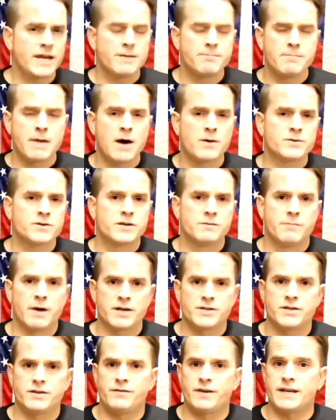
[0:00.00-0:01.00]
model or
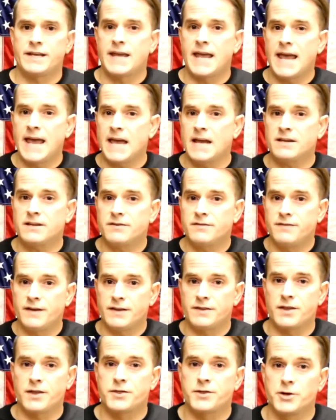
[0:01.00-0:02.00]
theory is really judged
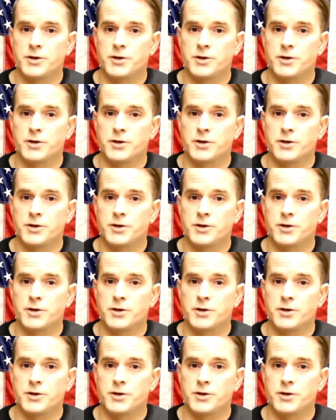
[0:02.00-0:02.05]
by